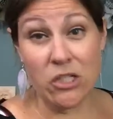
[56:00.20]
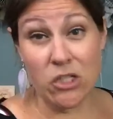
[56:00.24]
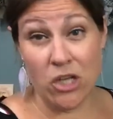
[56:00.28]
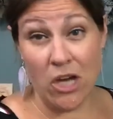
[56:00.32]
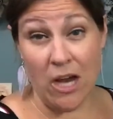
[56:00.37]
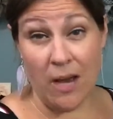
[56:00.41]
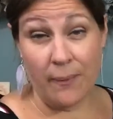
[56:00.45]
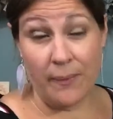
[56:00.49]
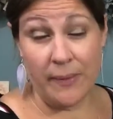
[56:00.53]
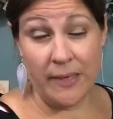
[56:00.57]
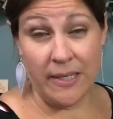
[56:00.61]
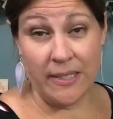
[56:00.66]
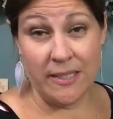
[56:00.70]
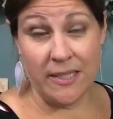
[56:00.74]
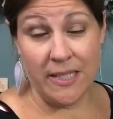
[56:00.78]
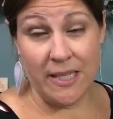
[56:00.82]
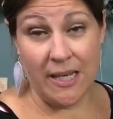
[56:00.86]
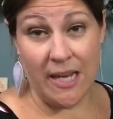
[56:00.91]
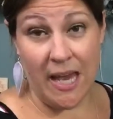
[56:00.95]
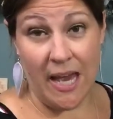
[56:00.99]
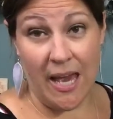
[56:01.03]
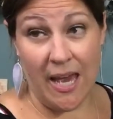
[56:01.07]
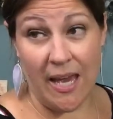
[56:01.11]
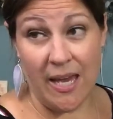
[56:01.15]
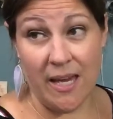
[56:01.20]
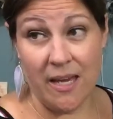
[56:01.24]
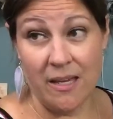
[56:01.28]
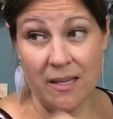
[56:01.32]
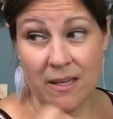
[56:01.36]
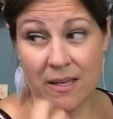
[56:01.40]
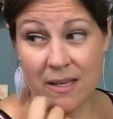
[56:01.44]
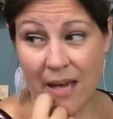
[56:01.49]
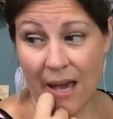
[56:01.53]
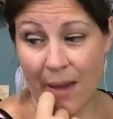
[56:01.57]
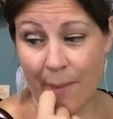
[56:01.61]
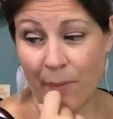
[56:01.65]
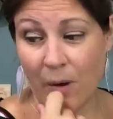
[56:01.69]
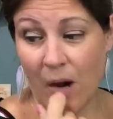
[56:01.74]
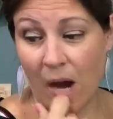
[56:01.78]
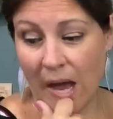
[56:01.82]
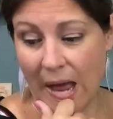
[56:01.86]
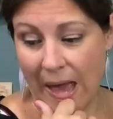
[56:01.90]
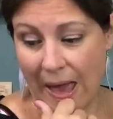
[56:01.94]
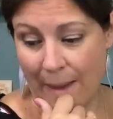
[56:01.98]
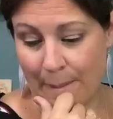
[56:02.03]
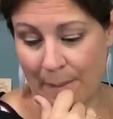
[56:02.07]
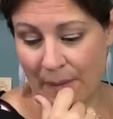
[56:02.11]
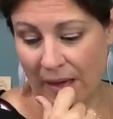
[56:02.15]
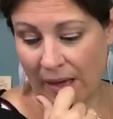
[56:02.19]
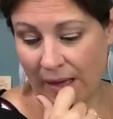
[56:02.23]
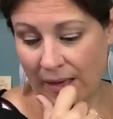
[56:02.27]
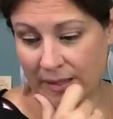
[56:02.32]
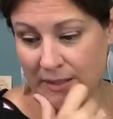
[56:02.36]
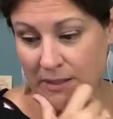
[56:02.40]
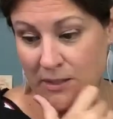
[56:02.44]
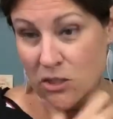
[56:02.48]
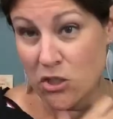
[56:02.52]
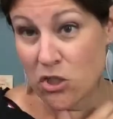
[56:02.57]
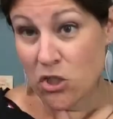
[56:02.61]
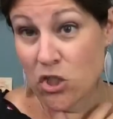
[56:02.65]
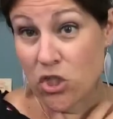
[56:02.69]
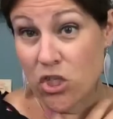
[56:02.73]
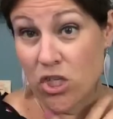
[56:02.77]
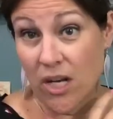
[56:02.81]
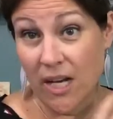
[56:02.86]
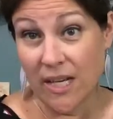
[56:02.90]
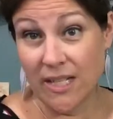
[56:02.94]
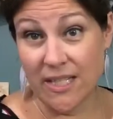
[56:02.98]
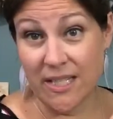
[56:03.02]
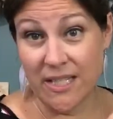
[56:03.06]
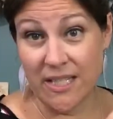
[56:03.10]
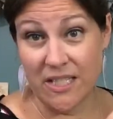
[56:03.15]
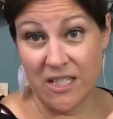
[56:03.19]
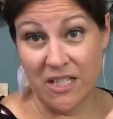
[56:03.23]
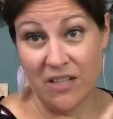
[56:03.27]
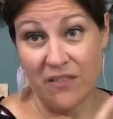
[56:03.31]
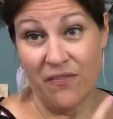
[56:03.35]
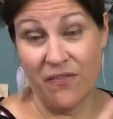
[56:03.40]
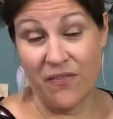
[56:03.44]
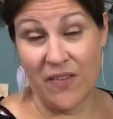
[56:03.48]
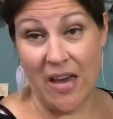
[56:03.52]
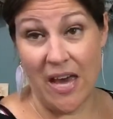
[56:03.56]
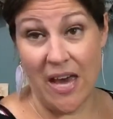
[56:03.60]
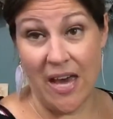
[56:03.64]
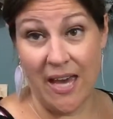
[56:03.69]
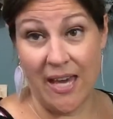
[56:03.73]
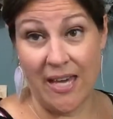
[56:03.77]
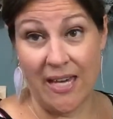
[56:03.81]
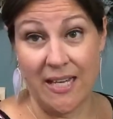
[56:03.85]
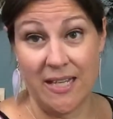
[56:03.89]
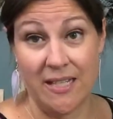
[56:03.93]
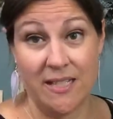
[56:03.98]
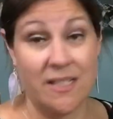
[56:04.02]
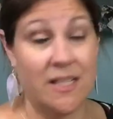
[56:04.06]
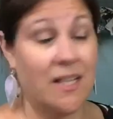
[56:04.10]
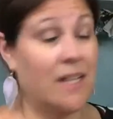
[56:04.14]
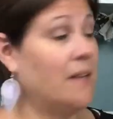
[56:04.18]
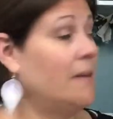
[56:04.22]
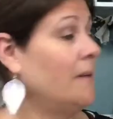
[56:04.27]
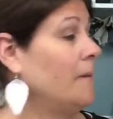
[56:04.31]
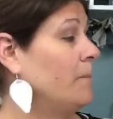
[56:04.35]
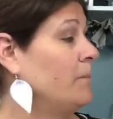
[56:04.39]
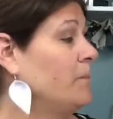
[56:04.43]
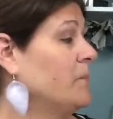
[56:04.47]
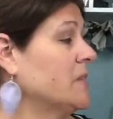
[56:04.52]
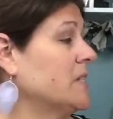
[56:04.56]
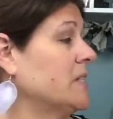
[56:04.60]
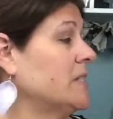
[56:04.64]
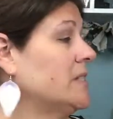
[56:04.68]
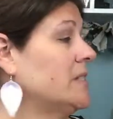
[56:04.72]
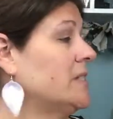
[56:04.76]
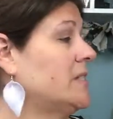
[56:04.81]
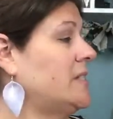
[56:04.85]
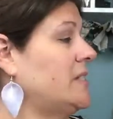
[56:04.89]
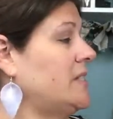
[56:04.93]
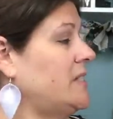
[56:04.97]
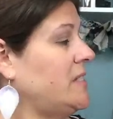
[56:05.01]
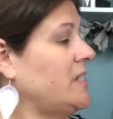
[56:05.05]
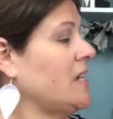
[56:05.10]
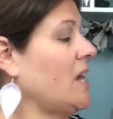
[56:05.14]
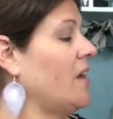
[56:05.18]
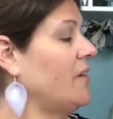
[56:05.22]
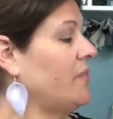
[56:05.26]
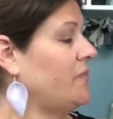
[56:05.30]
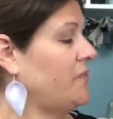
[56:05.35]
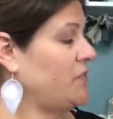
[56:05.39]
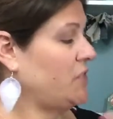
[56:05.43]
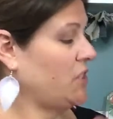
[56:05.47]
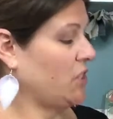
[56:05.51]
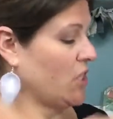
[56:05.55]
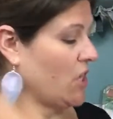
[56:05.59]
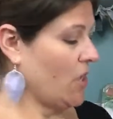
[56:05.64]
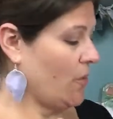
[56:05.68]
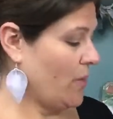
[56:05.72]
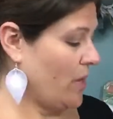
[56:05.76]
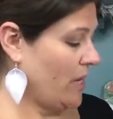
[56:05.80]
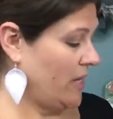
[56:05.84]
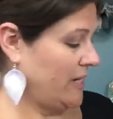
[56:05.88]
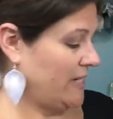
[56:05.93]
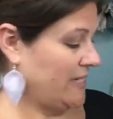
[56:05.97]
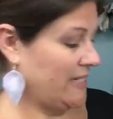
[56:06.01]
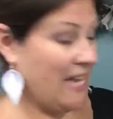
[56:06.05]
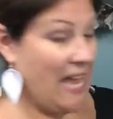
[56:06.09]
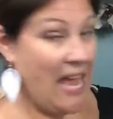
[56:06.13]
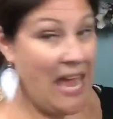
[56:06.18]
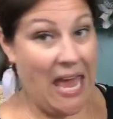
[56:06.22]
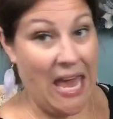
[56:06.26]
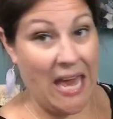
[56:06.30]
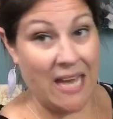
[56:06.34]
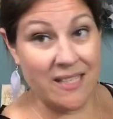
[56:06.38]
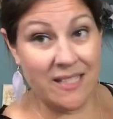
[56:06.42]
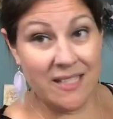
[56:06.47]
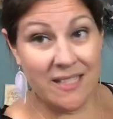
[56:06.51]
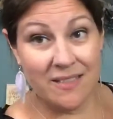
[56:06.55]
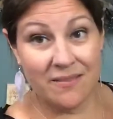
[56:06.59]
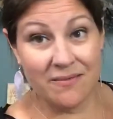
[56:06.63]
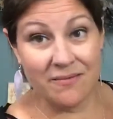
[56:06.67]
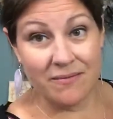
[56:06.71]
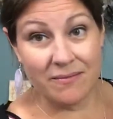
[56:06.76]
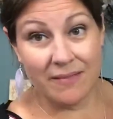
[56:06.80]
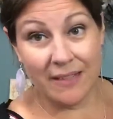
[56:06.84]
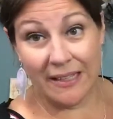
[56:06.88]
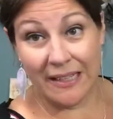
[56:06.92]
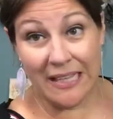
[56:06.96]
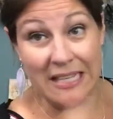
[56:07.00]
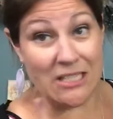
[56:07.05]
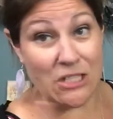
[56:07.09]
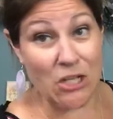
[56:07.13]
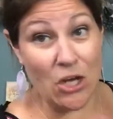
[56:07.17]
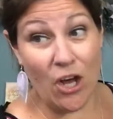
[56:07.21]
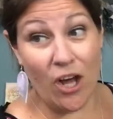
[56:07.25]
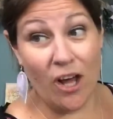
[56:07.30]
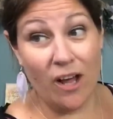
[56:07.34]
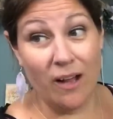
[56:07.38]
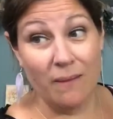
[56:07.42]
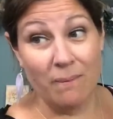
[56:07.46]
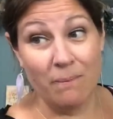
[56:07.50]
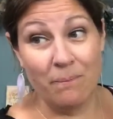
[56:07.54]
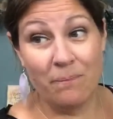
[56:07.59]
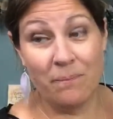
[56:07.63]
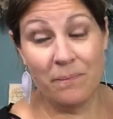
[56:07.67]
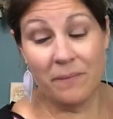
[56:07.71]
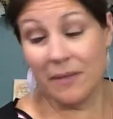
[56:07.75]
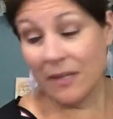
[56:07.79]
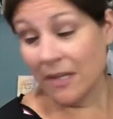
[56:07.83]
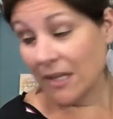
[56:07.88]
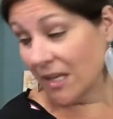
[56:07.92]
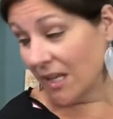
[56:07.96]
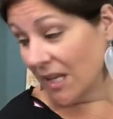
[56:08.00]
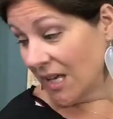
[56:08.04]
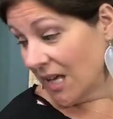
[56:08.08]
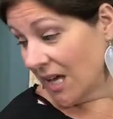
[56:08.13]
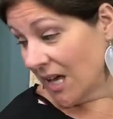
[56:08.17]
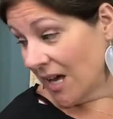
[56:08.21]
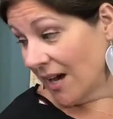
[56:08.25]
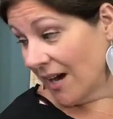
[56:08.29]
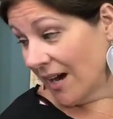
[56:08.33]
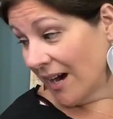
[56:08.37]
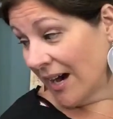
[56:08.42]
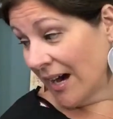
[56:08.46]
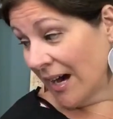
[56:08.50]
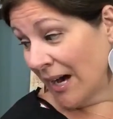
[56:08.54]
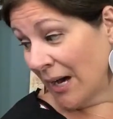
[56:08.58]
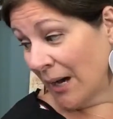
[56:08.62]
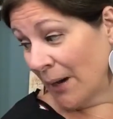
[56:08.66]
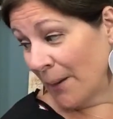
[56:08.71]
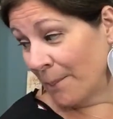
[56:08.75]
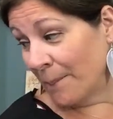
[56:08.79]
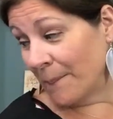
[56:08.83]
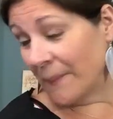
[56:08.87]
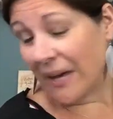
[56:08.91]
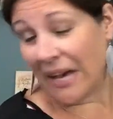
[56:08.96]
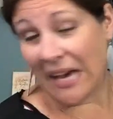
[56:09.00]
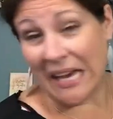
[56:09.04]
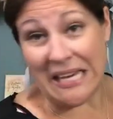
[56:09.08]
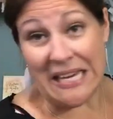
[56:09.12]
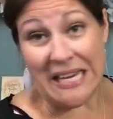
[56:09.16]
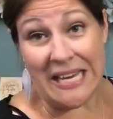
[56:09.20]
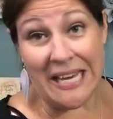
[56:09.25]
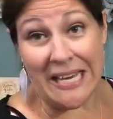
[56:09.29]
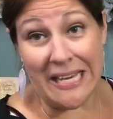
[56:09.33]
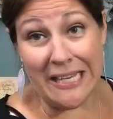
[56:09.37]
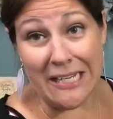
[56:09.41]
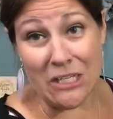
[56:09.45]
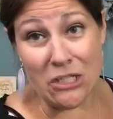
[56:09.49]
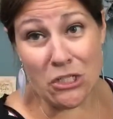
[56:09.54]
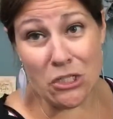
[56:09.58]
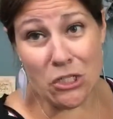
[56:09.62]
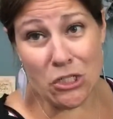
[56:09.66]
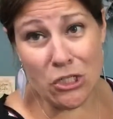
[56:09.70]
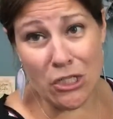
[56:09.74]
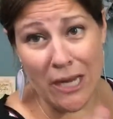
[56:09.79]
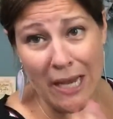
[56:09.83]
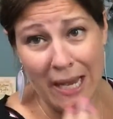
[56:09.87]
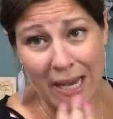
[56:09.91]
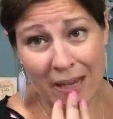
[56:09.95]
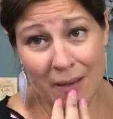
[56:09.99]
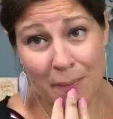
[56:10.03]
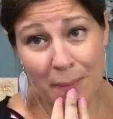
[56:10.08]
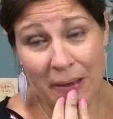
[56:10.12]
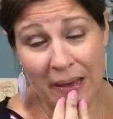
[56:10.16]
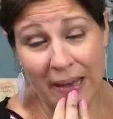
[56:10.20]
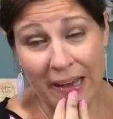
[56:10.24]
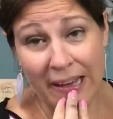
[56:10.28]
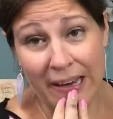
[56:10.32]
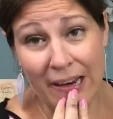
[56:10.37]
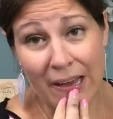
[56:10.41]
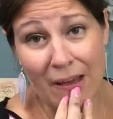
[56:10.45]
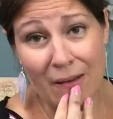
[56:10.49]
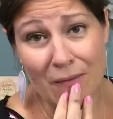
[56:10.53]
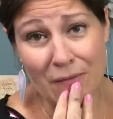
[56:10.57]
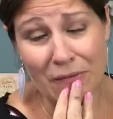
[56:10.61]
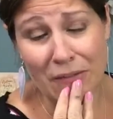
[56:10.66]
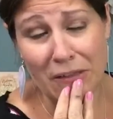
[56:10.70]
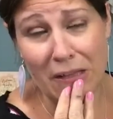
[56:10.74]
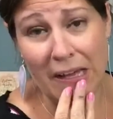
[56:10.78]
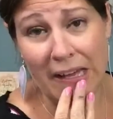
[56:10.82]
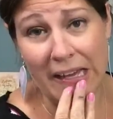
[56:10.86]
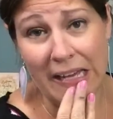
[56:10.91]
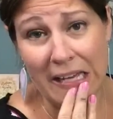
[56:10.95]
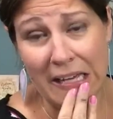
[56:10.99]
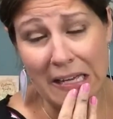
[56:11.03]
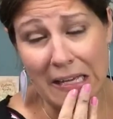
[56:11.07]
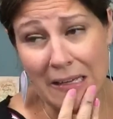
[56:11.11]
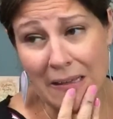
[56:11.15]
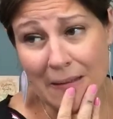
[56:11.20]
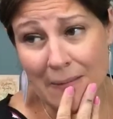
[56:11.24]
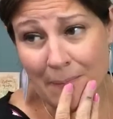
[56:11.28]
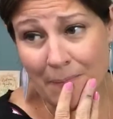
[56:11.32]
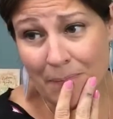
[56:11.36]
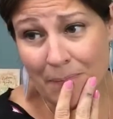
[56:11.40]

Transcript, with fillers: shopping today. I brought Emma just to find stuff to go on his hat. Like that's all. Um, I hit a jackpot of like